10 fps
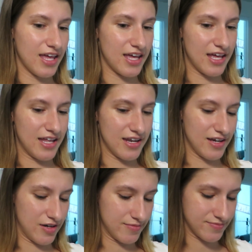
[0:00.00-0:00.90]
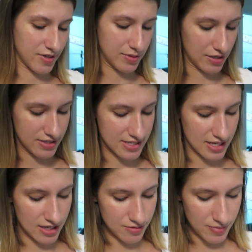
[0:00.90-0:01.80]
And I'm gonna
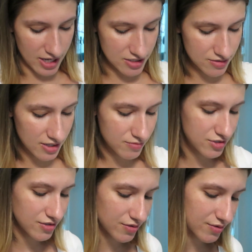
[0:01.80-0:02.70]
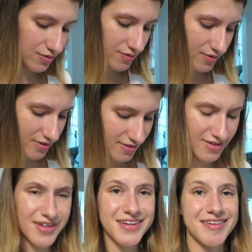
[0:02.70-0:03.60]
say goodbye to them too.
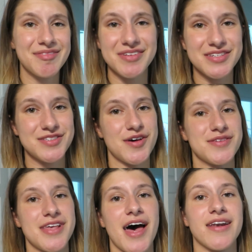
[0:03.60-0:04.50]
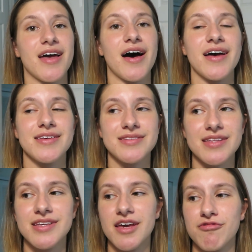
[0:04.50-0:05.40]
This is so sad, guys.
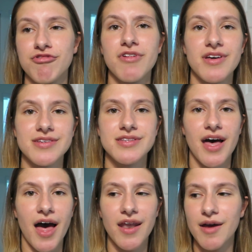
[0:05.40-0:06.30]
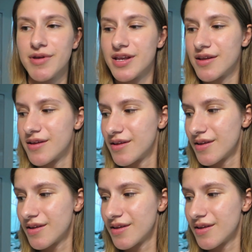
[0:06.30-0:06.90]
That's like really sad. I mean...